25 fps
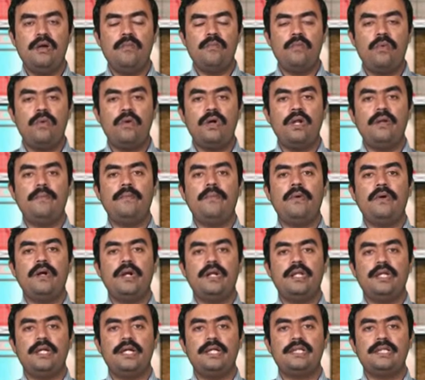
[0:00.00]
More
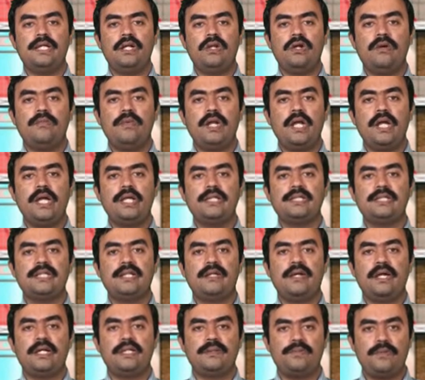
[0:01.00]
important thing is that normally again
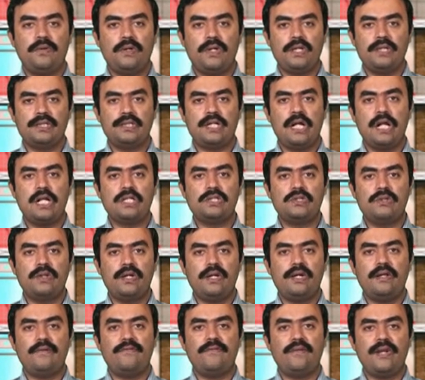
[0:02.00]
the exporters are
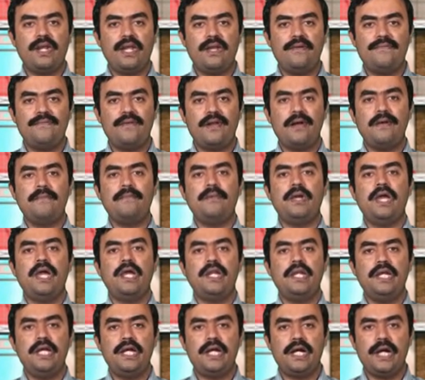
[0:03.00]
also free from
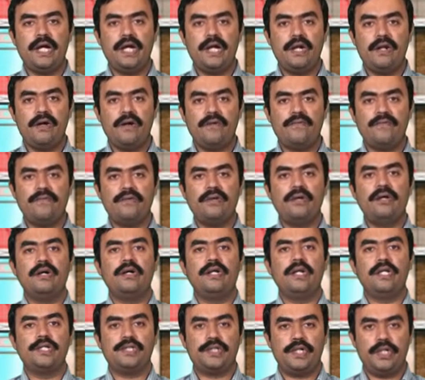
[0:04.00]
any kind of
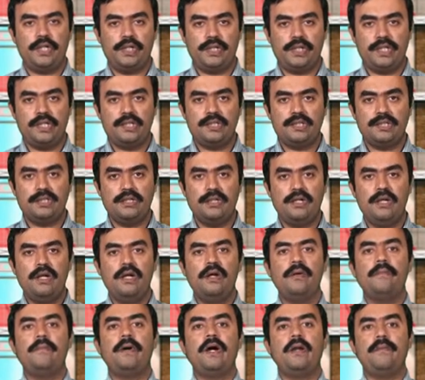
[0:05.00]
restrictions,
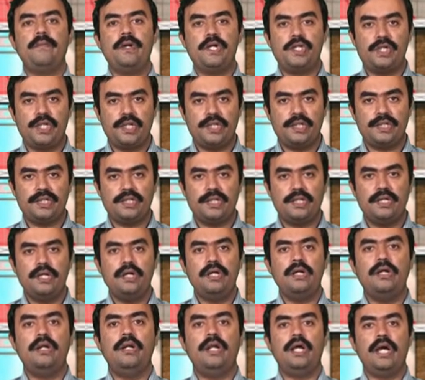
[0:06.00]
permissions,
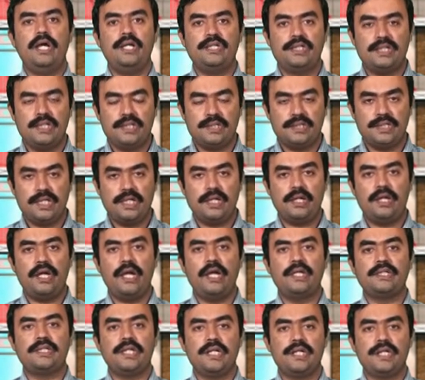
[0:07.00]
licensing,
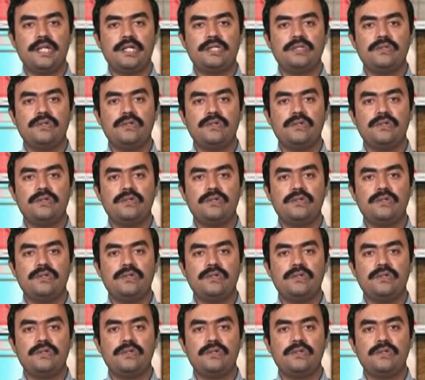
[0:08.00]
etc.